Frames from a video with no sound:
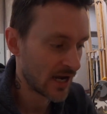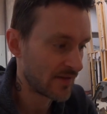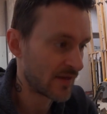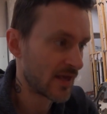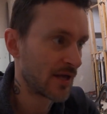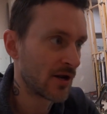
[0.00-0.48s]

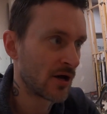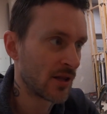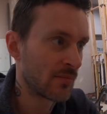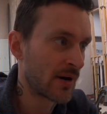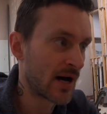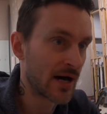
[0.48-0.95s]
And then on
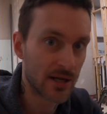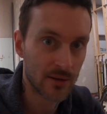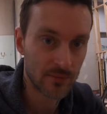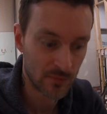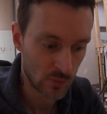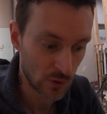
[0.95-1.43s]
the
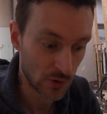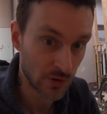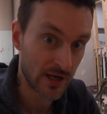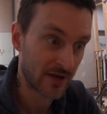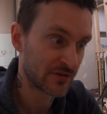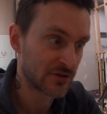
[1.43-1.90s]
bottom, we'll
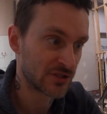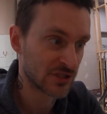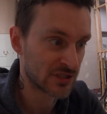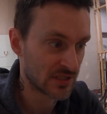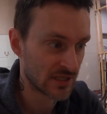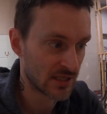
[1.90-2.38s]
have to
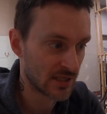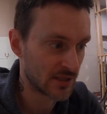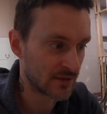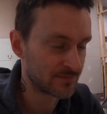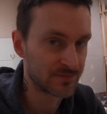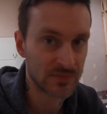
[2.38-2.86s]
just
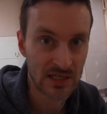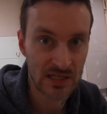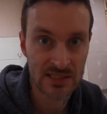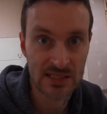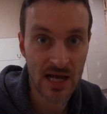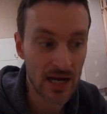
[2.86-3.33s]
get
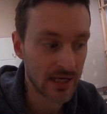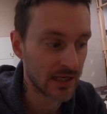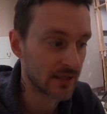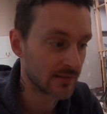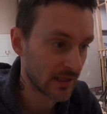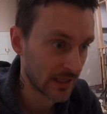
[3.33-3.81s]
a
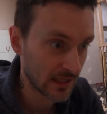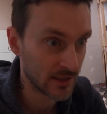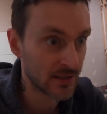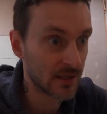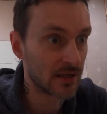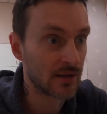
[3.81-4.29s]
socket
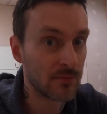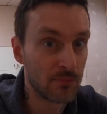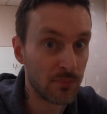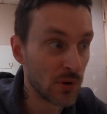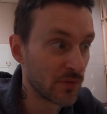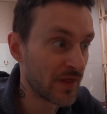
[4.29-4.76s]
and
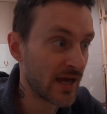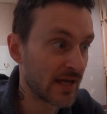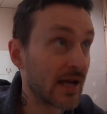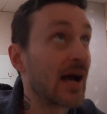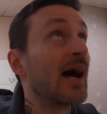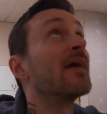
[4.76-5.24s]
bolt
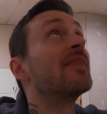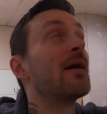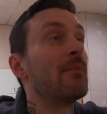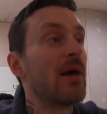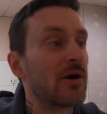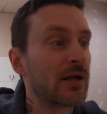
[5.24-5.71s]

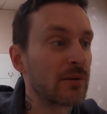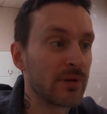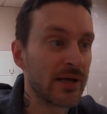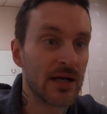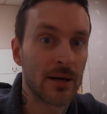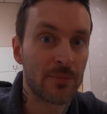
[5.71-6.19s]
that mounting
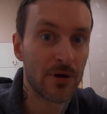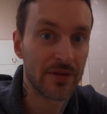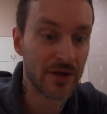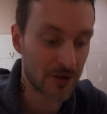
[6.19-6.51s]
plate up on